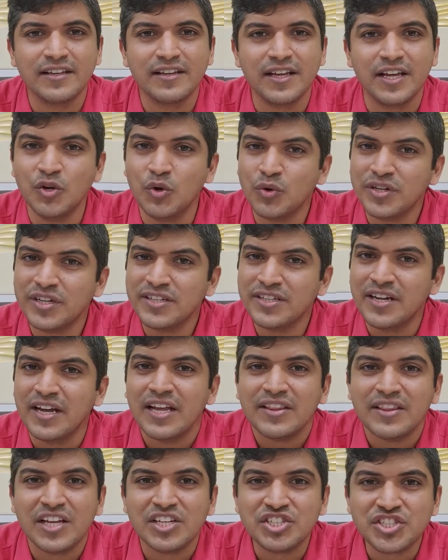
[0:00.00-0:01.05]
He noted
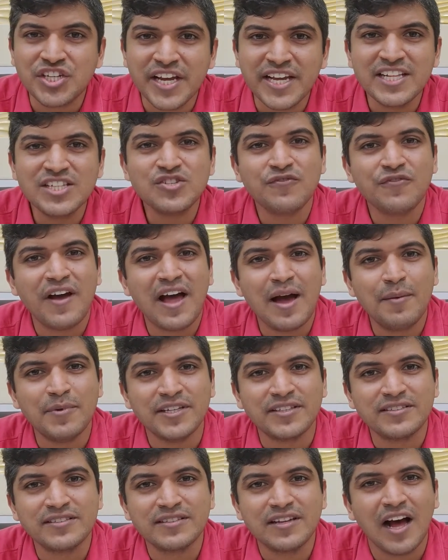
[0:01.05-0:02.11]
the chains of
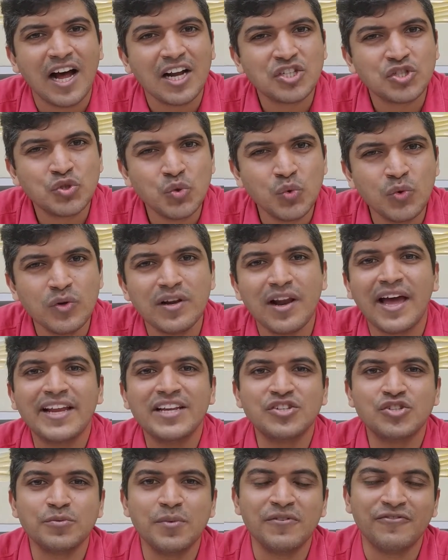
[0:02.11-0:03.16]
habits are too light
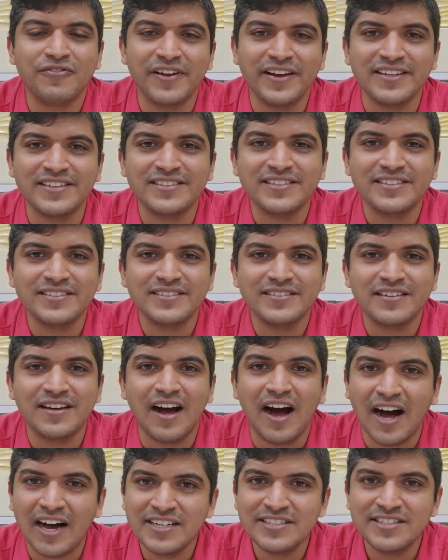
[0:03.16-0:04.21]
to be felt
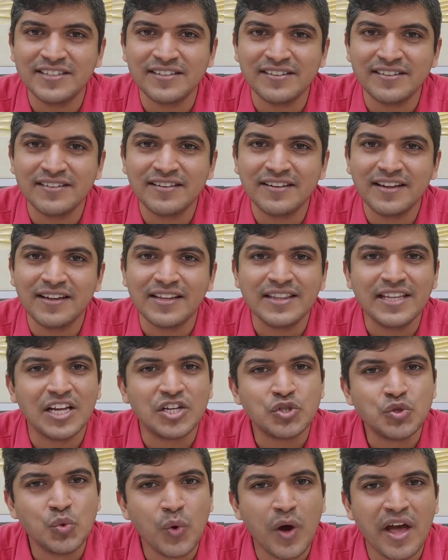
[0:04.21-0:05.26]
until they're
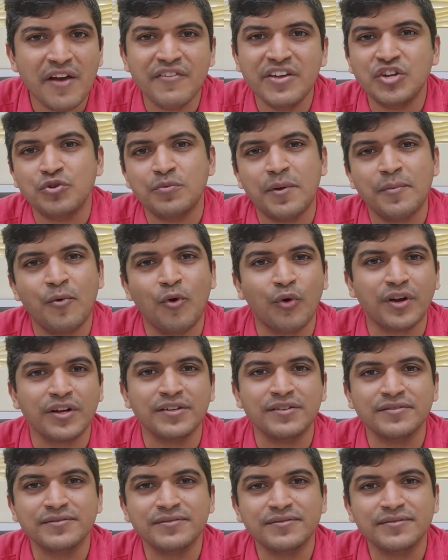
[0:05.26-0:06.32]
too heavy to be broken.
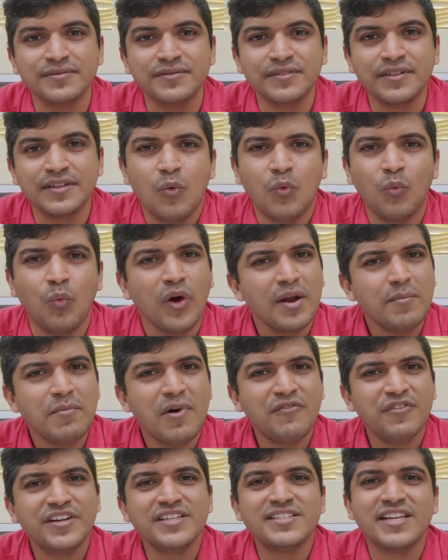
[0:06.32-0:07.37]
Warren
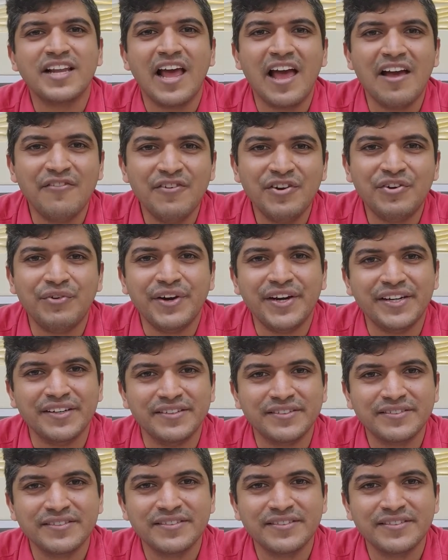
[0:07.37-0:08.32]
Buffett is an avid reader.